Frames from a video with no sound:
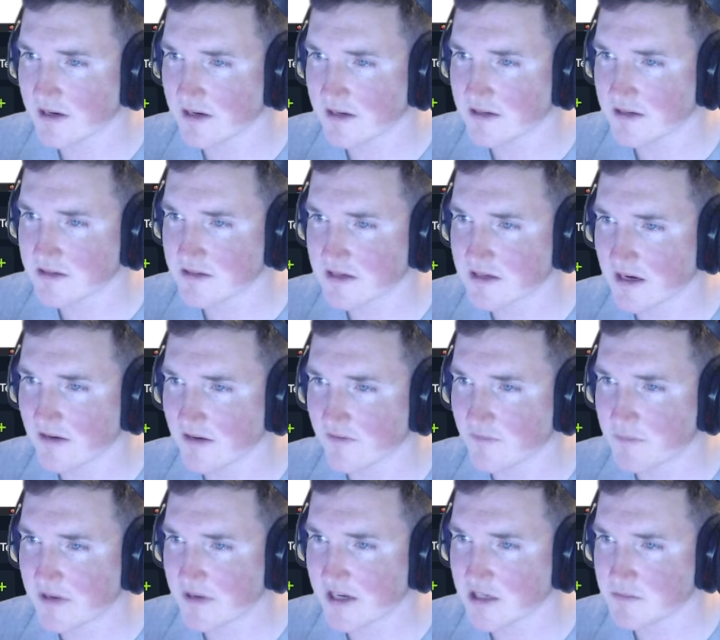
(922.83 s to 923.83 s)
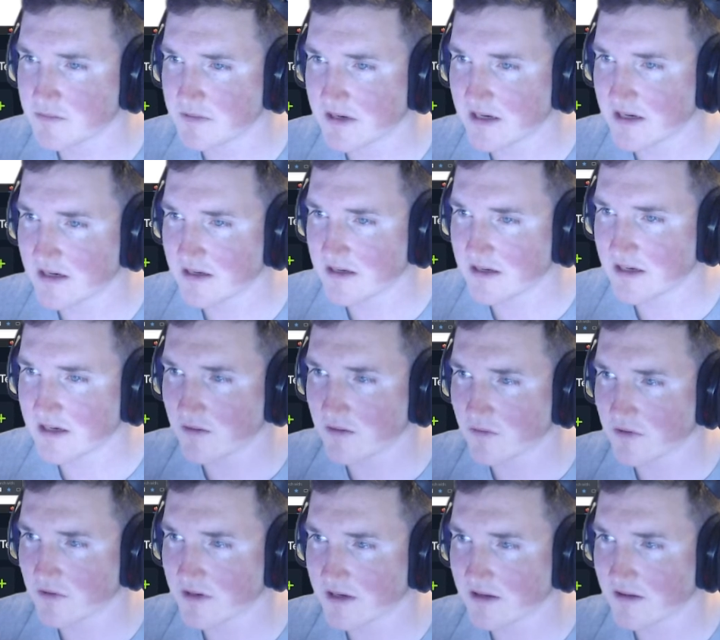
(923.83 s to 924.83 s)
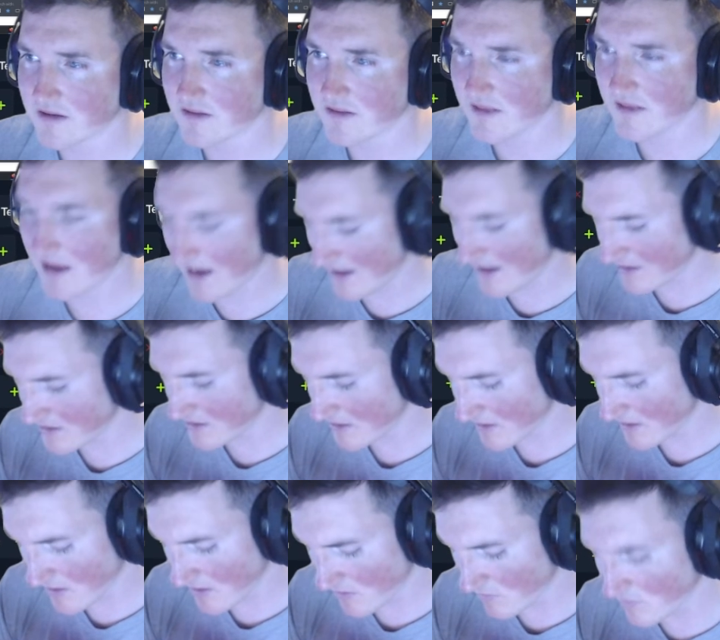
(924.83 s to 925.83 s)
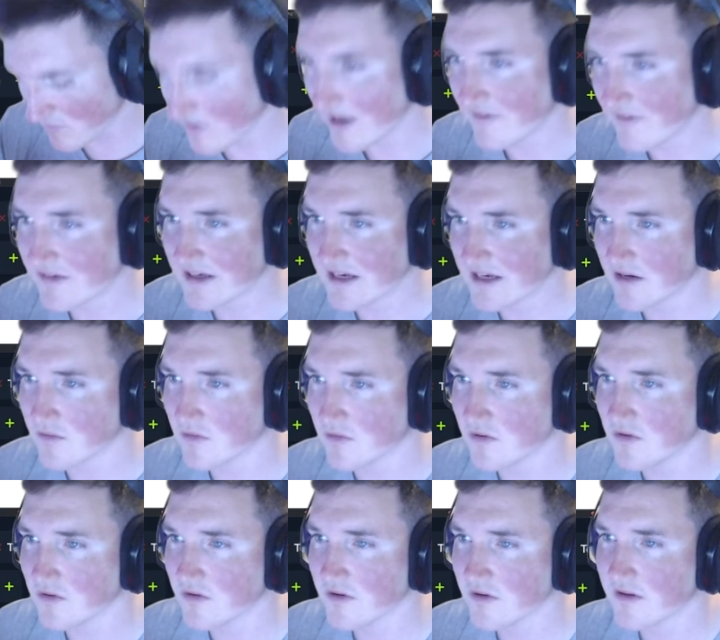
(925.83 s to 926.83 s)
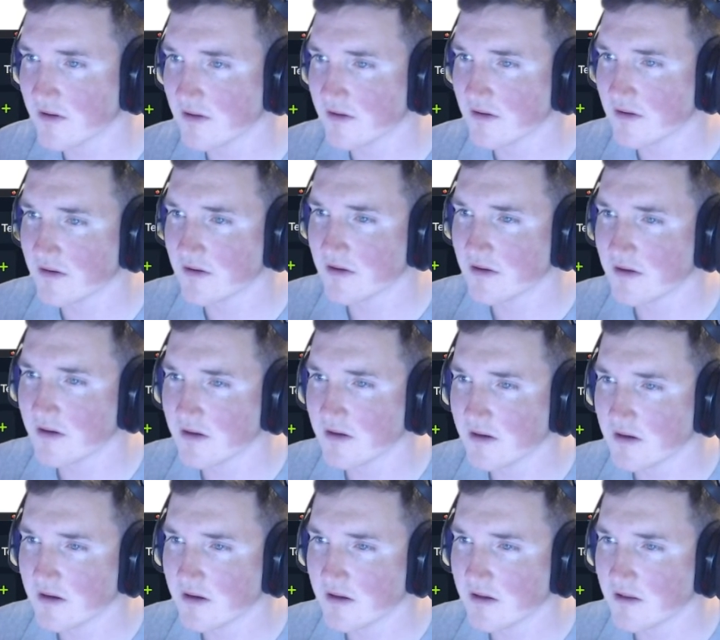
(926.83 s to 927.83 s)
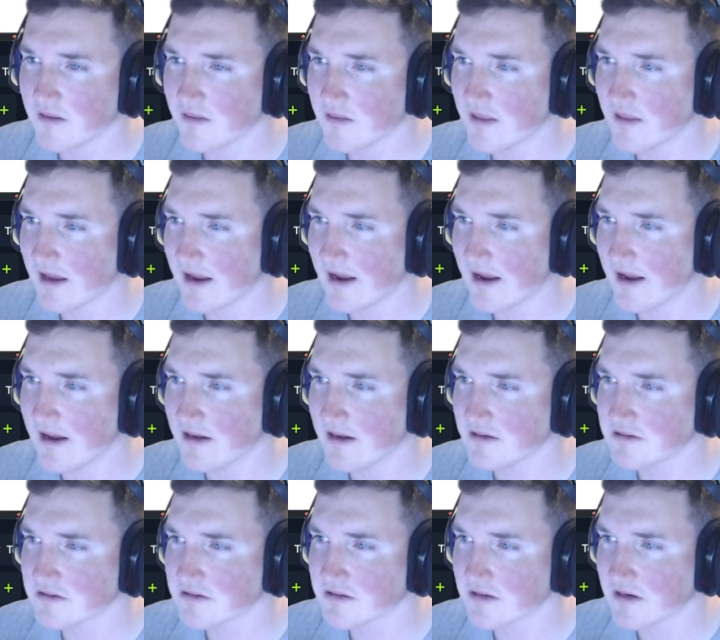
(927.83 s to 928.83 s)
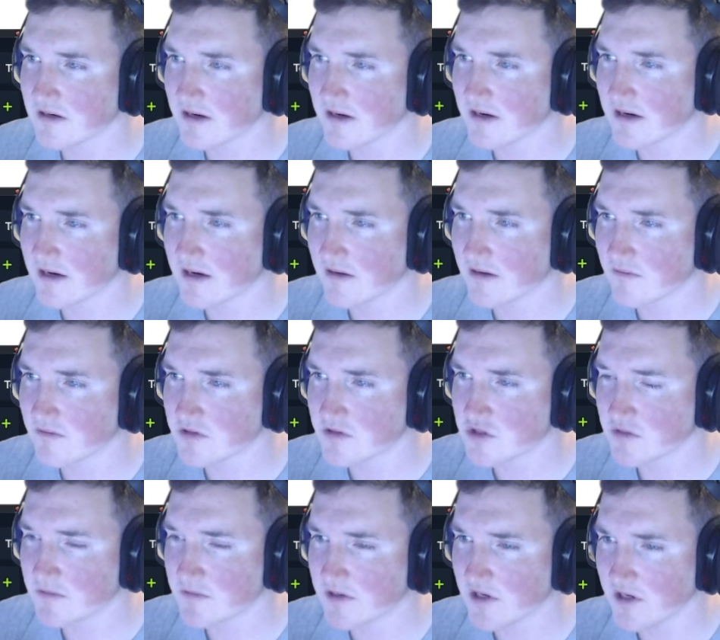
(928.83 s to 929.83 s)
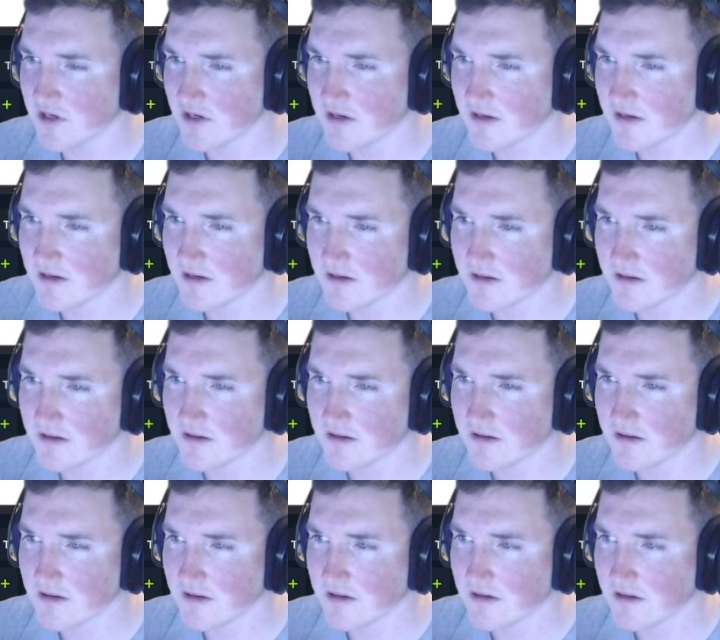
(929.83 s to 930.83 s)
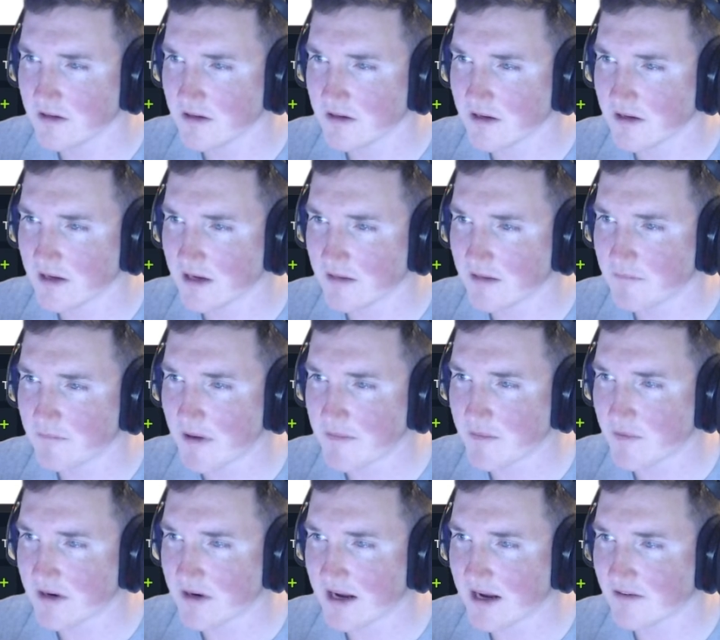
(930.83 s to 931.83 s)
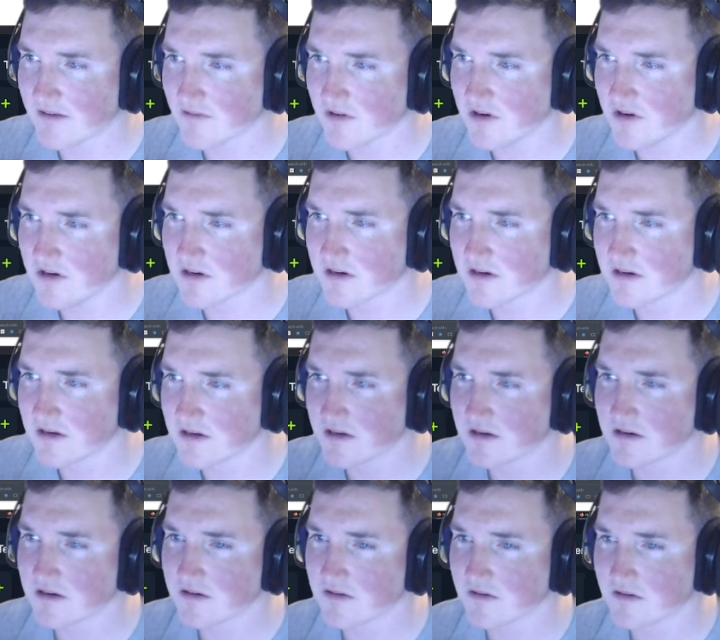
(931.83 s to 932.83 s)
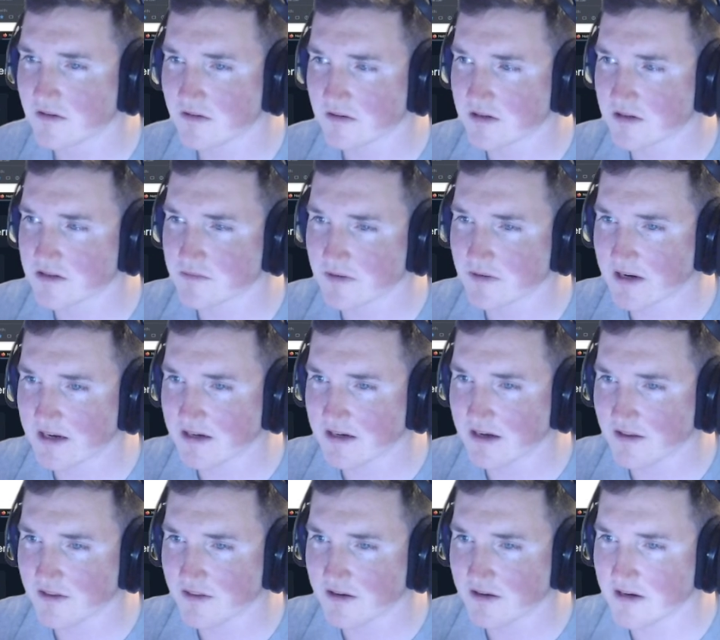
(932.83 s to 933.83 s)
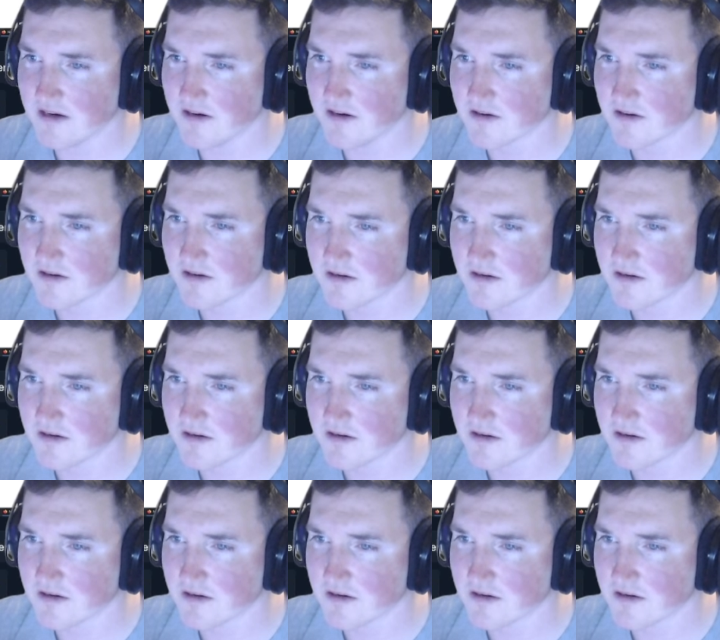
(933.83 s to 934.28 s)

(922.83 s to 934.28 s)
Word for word: and instead of PHP equaling that, we'll have it equal that, and we should be good. And maybe we got it wrong, because we're getting nothing here.